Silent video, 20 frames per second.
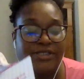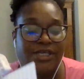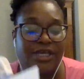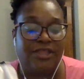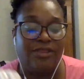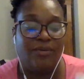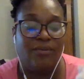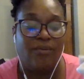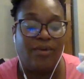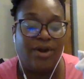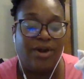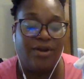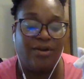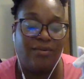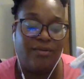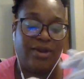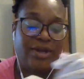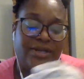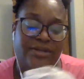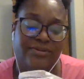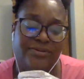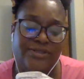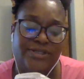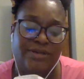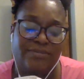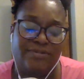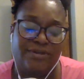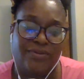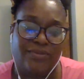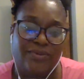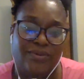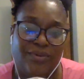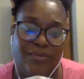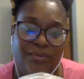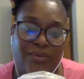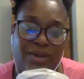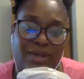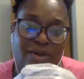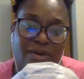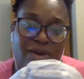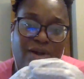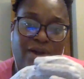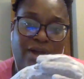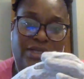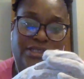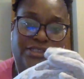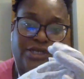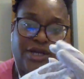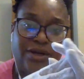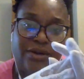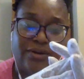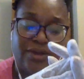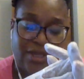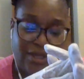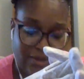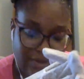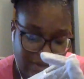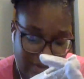to either wear green, do something with green, your heart chakra, heal